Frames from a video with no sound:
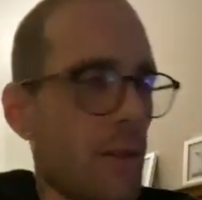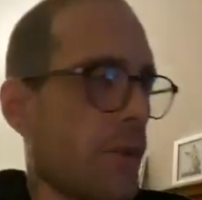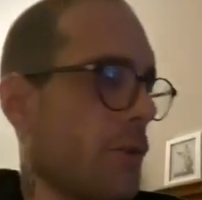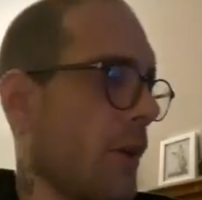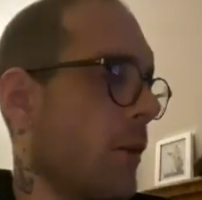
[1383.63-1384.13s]

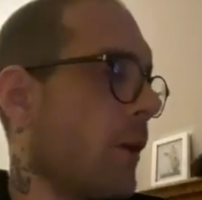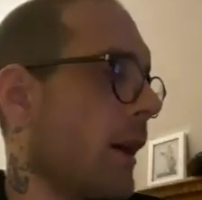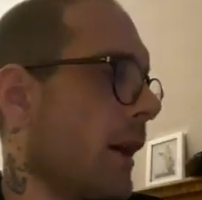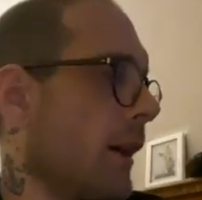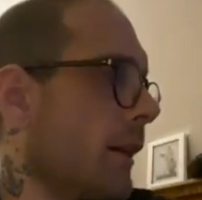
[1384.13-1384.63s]

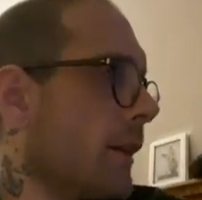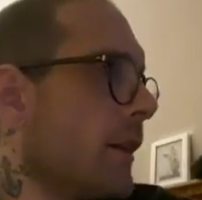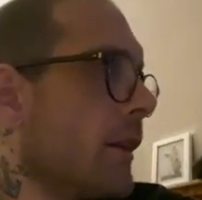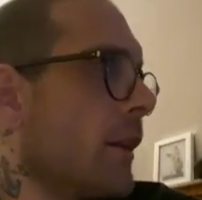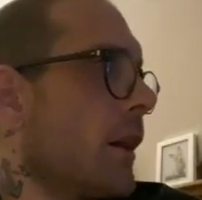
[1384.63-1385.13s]
So,
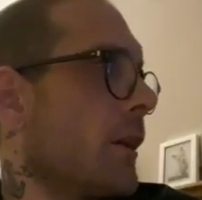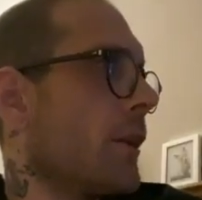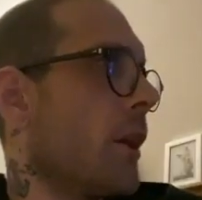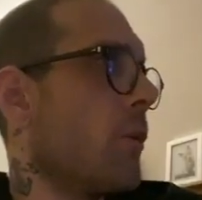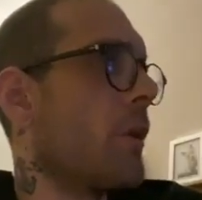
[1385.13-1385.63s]

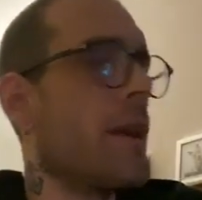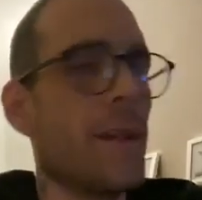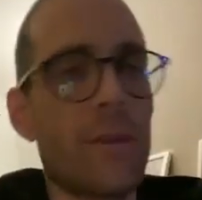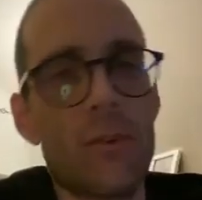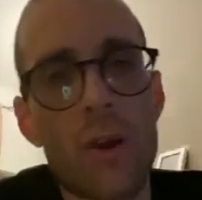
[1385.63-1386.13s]
we're here
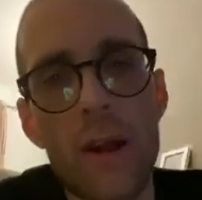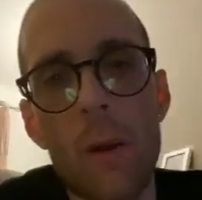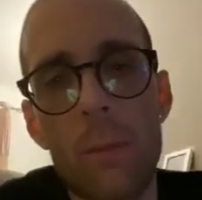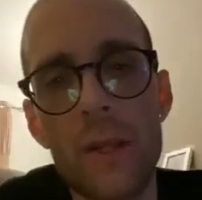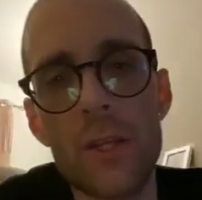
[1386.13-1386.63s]
to try and
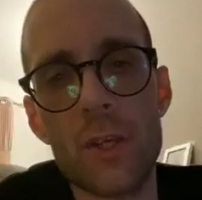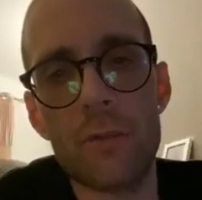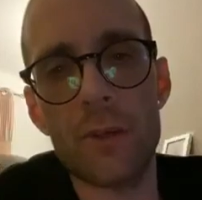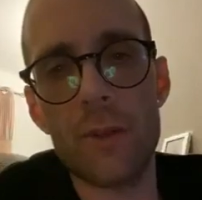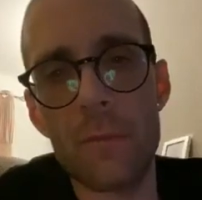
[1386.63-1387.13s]
help each
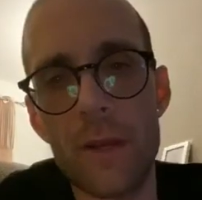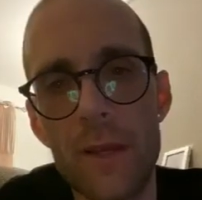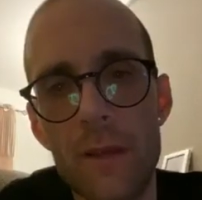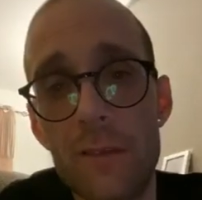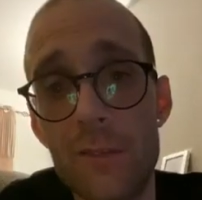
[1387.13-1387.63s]
other at the minute.